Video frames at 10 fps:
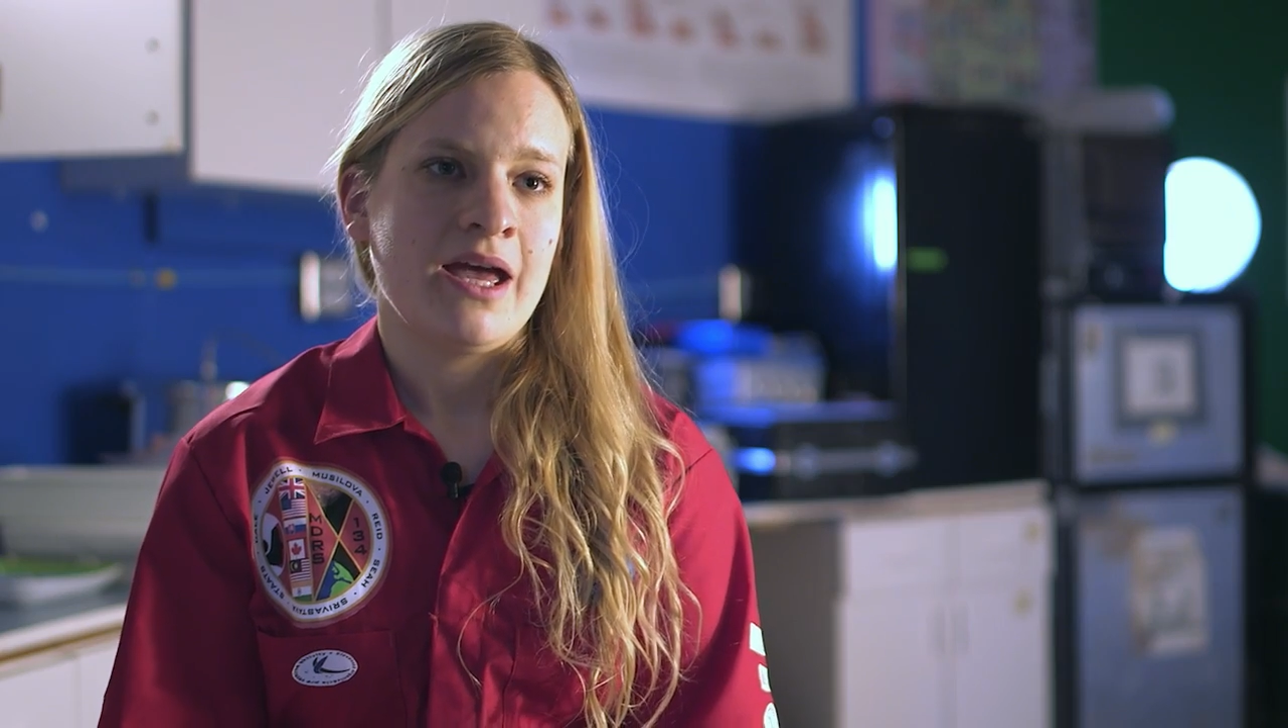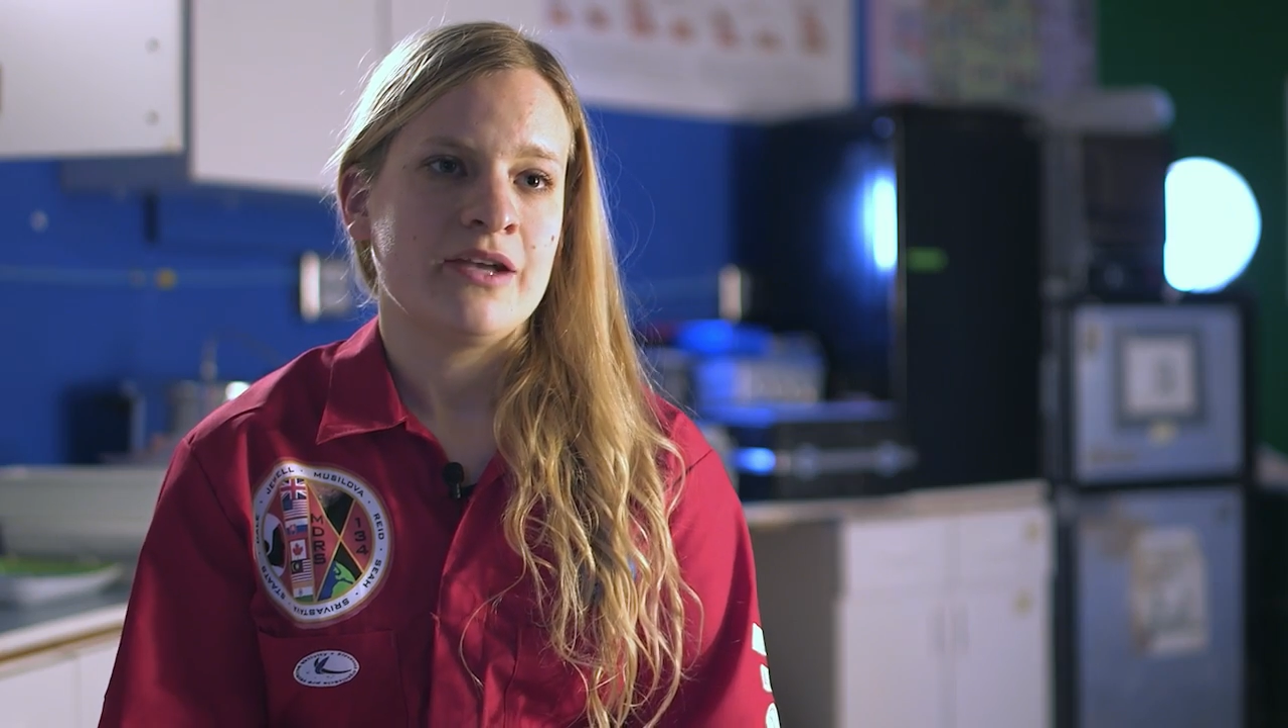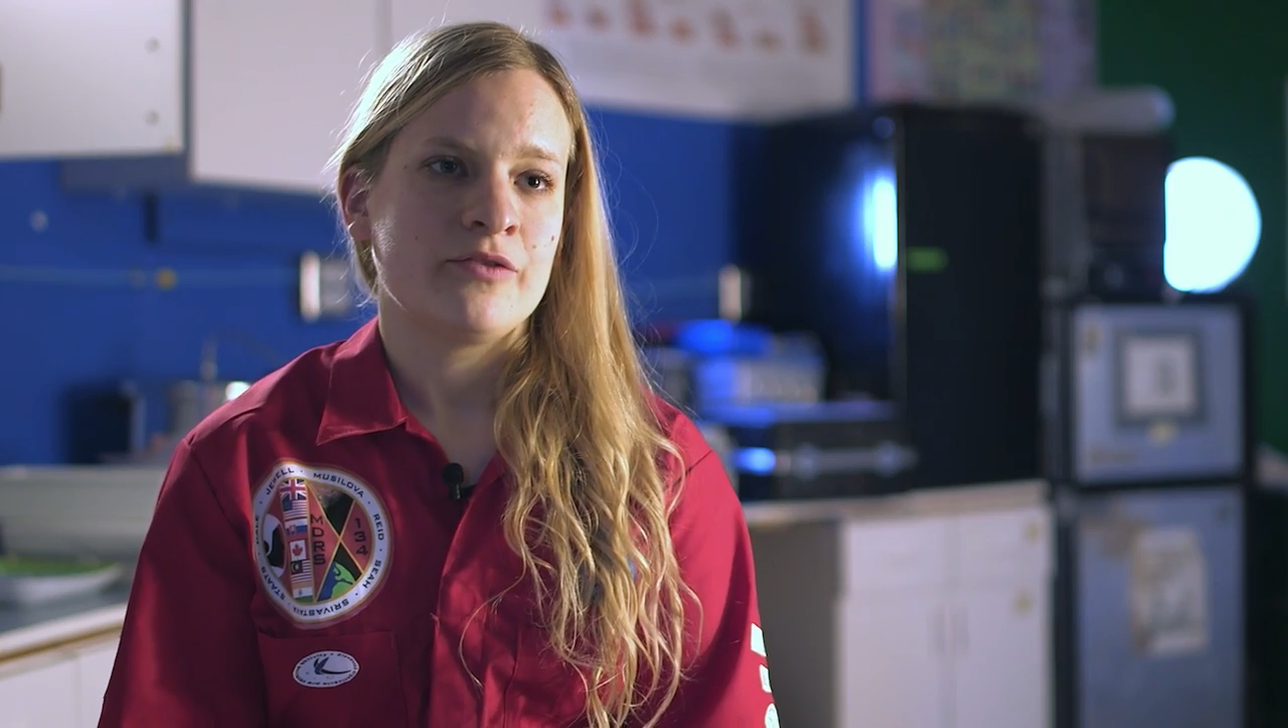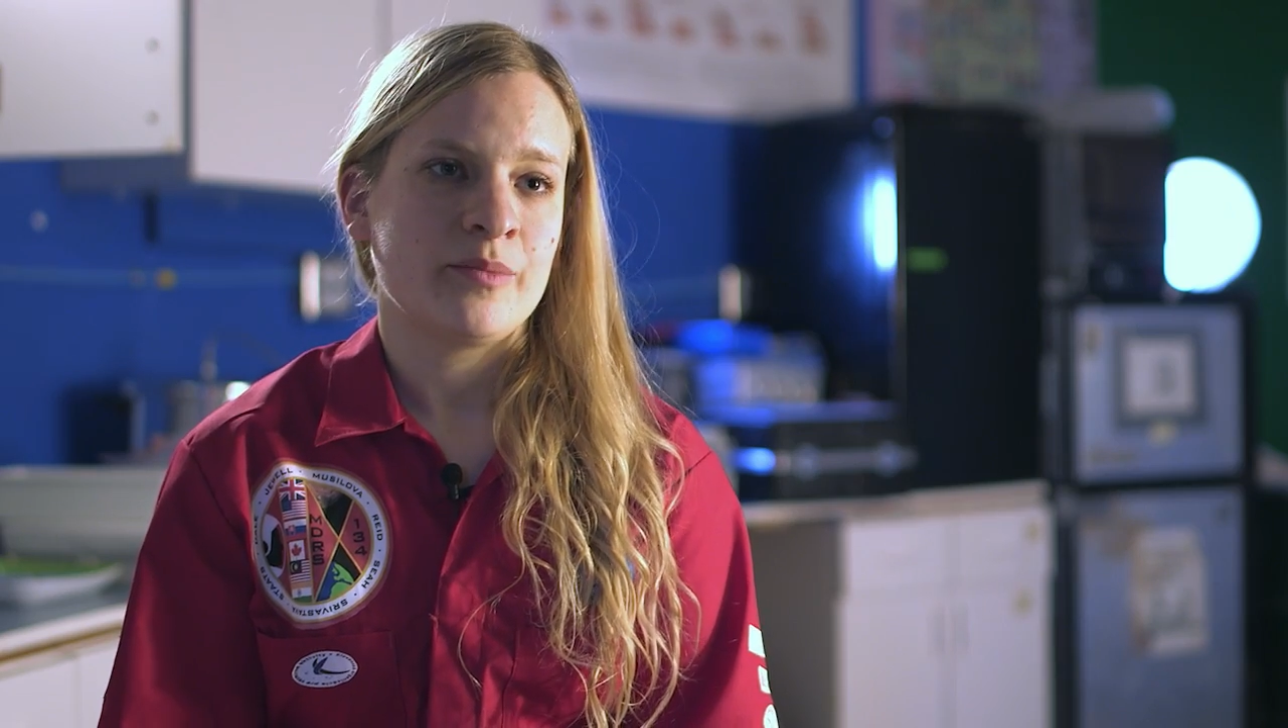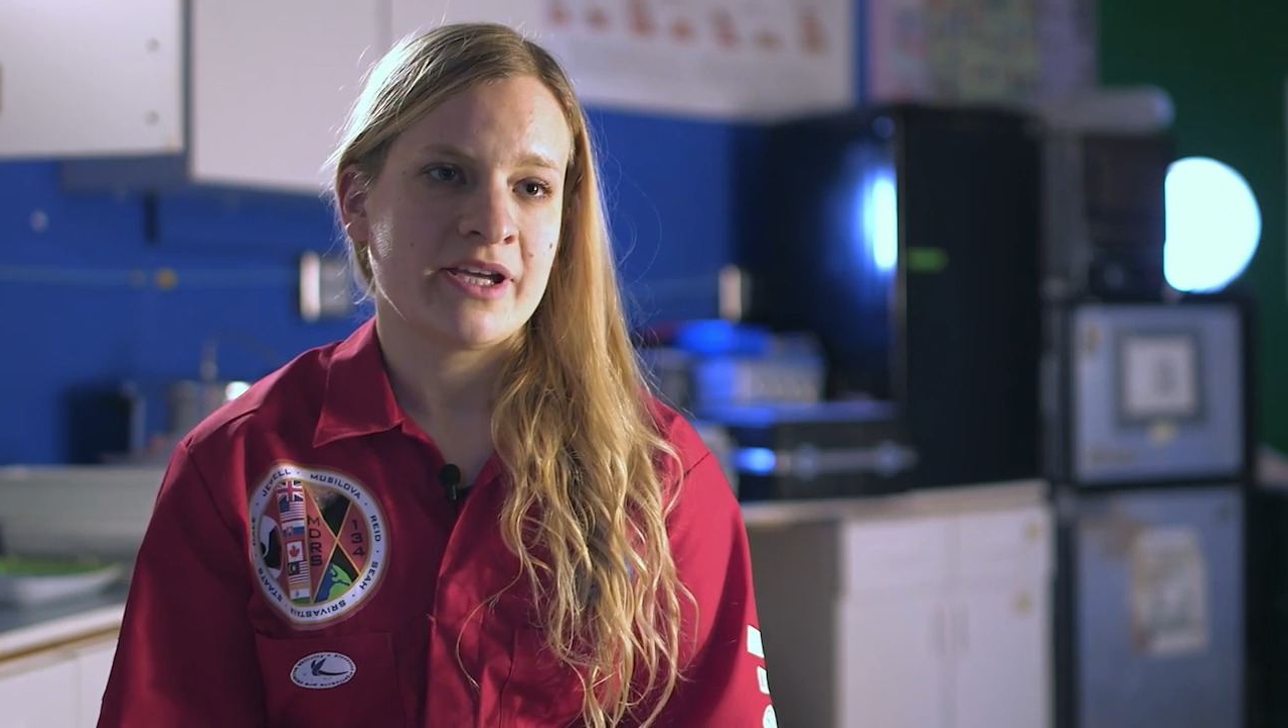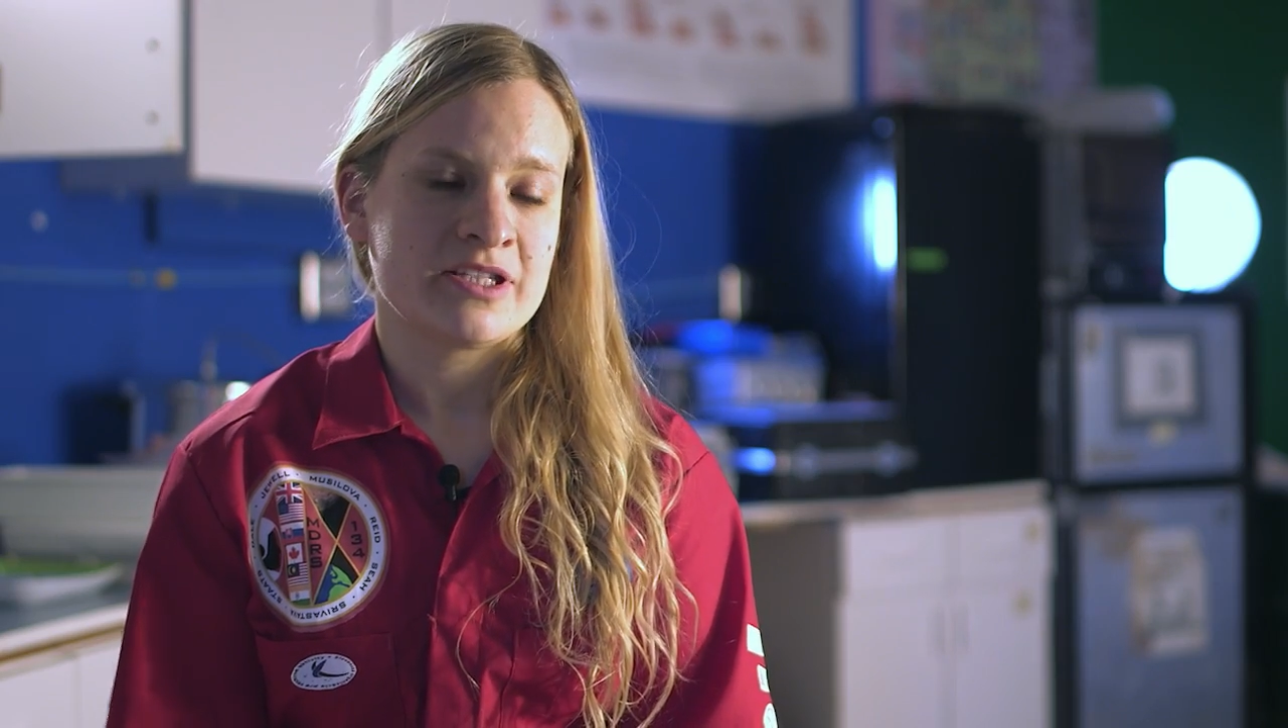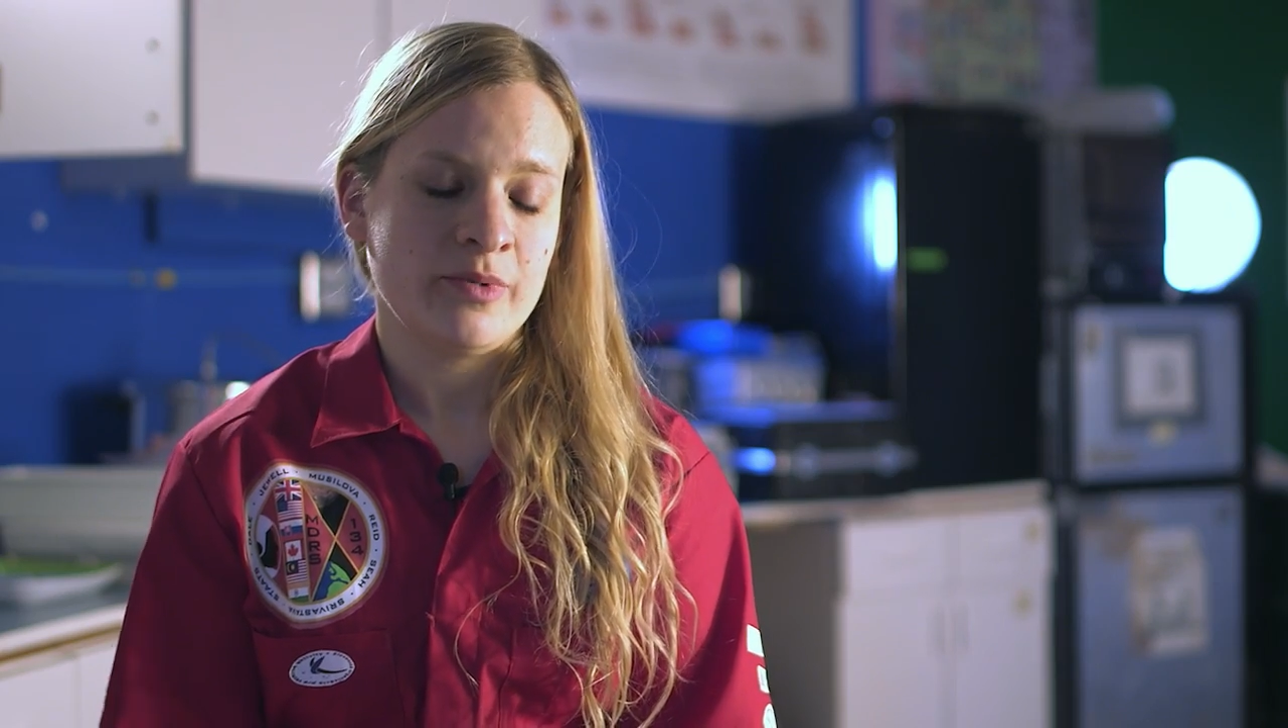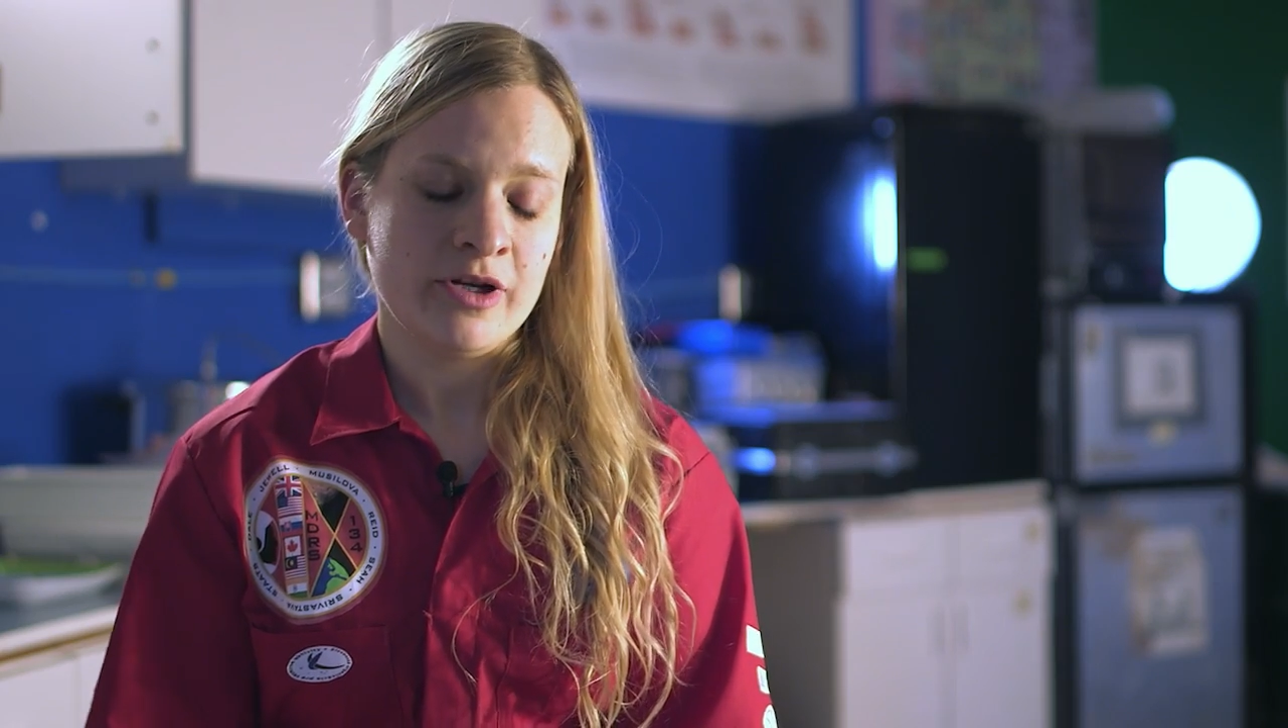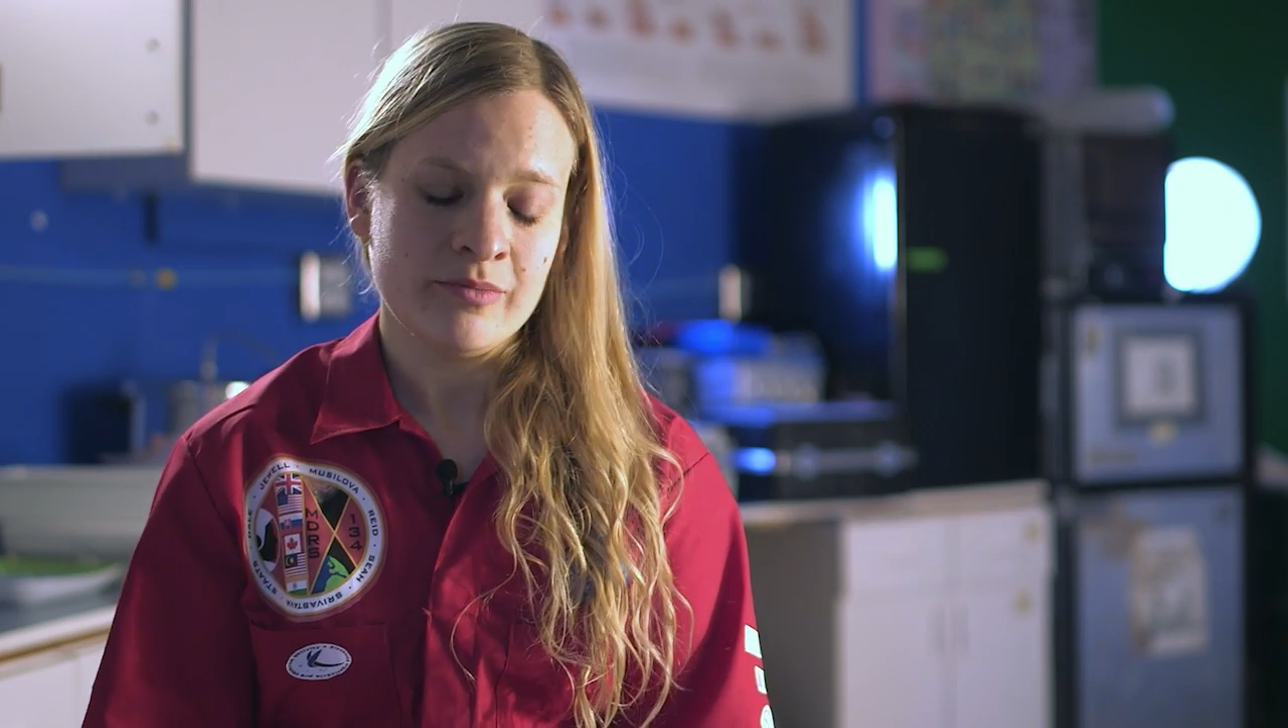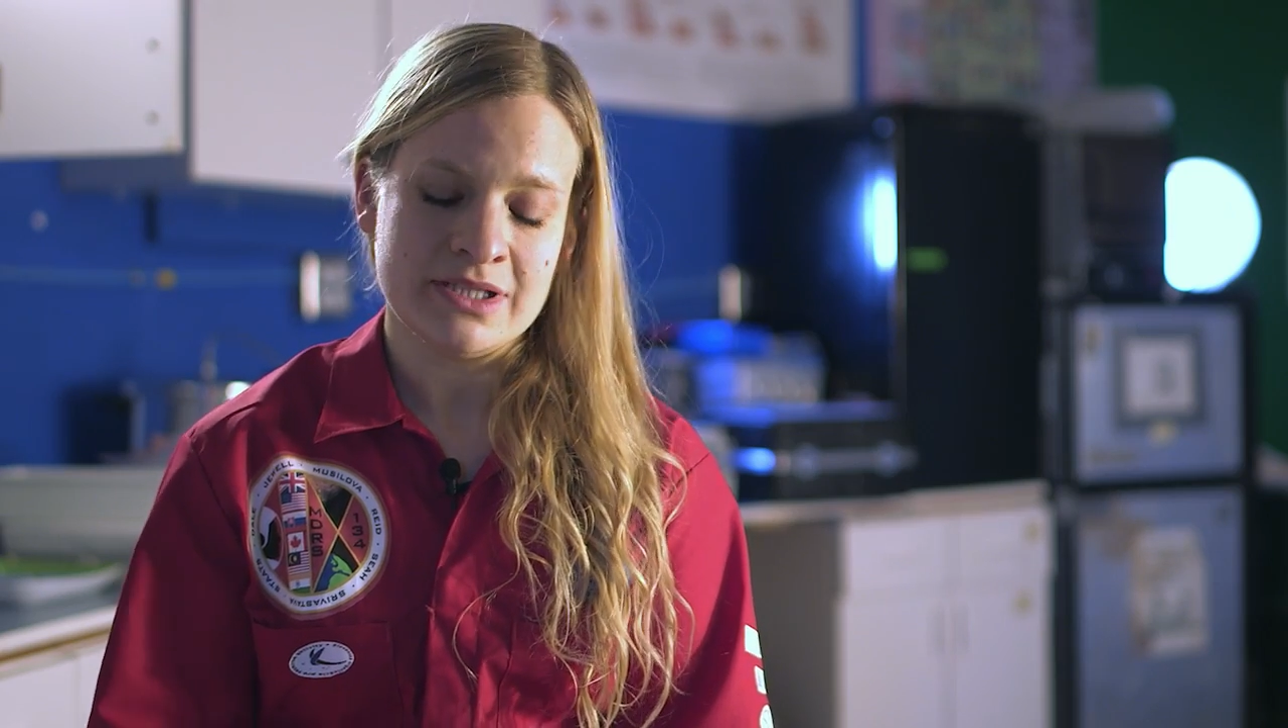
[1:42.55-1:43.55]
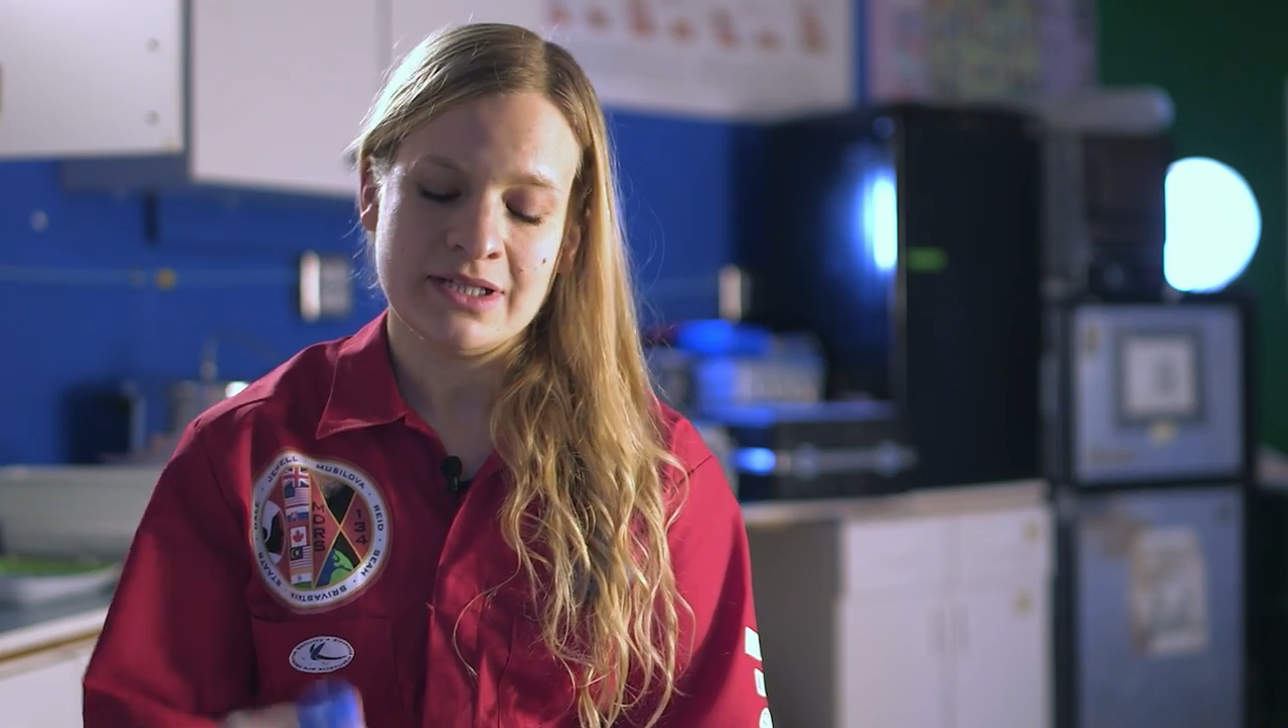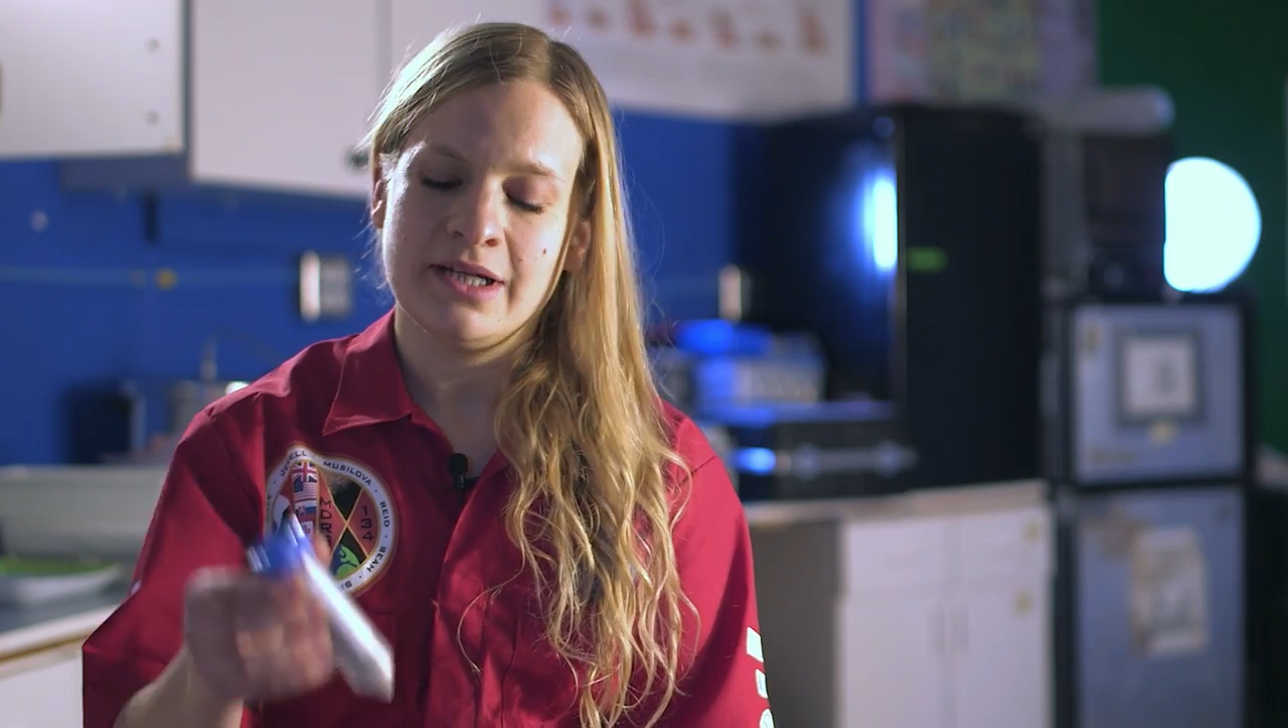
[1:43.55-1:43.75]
And for my experiment,